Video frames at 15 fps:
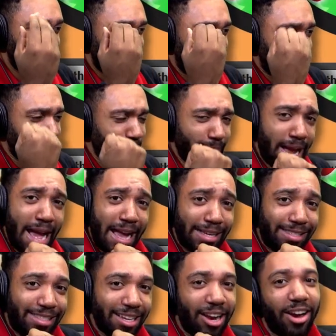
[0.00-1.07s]

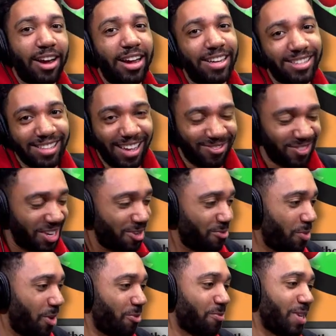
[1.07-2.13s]
Smash! All right, I'm getting
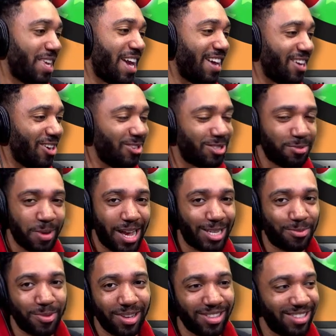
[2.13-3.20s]
weird, but yeah, yo, Smash
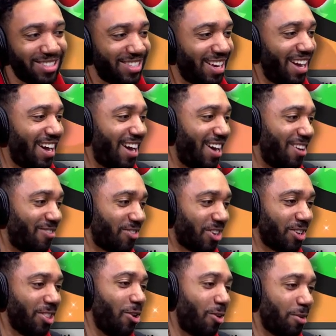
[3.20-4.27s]
Brothers uh, for
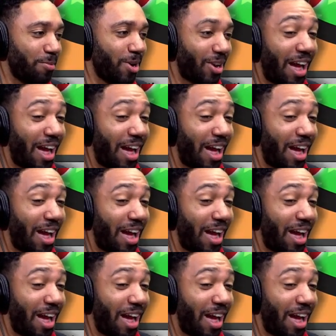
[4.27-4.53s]
Glory Mode.